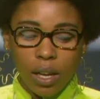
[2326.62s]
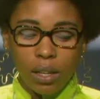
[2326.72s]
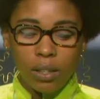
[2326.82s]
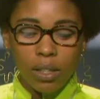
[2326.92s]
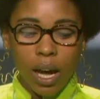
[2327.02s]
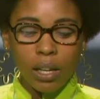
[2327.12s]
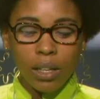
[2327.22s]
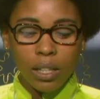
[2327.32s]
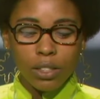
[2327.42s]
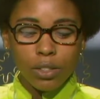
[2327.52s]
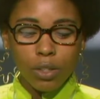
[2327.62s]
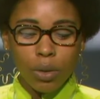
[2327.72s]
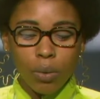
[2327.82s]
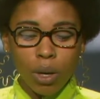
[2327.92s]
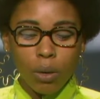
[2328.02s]
And I'd like to
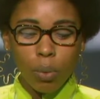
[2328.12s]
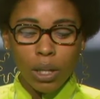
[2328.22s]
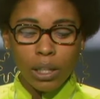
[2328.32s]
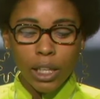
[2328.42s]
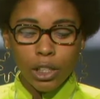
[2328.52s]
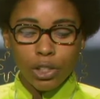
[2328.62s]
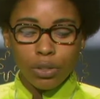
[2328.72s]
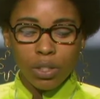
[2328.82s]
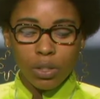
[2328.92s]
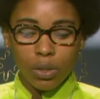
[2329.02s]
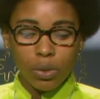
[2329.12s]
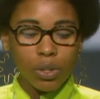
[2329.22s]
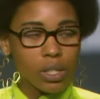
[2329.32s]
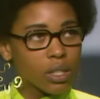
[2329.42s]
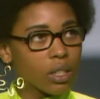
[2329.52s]
know what led you to
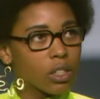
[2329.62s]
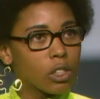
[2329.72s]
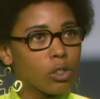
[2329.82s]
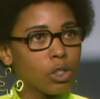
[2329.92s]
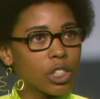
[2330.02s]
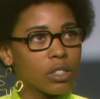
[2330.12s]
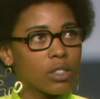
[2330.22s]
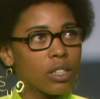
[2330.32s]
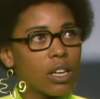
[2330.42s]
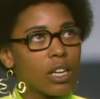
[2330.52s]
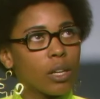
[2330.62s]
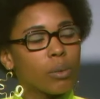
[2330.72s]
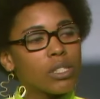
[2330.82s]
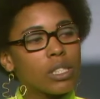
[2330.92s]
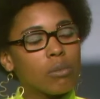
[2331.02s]
this conclusion. It
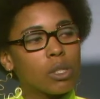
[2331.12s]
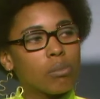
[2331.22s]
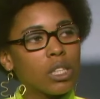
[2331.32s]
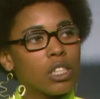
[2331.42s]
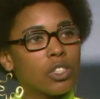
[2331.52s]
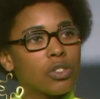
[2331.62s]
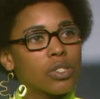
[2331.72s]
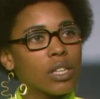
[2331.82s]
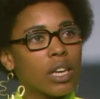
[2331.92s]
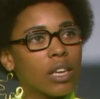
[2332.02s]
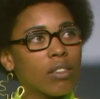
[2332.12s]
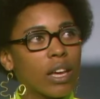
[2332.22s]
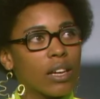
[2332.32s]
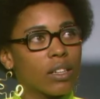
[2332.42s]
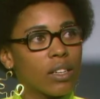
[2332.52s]
would seem to me that you're saying
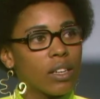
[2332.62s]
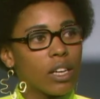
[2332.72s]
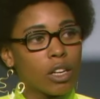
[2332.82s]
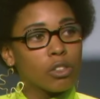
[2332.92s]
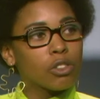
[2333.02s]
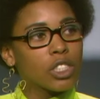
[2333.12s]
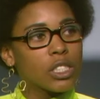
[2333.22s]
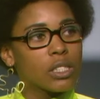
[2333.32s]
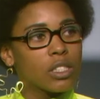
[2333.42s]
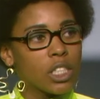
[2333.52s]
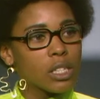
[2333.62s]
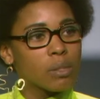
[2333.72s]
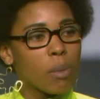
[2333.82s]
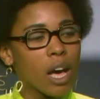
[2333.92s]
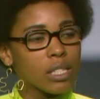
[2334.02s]
that Eldridge is just
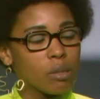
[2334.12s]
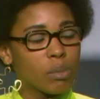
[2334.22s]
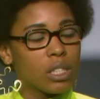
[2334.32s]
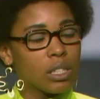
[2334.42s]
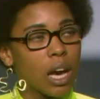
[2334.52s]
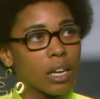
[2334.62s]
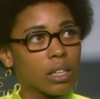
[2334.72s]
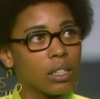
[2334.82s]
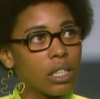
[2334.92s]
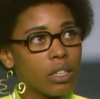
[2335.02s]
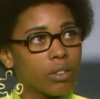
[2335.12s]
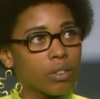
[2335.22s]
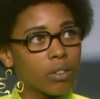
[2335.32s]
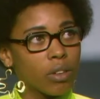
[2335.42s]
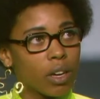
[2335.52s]
possibly not a
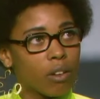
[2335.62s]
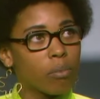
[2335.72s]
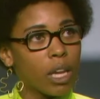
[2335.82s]
leader of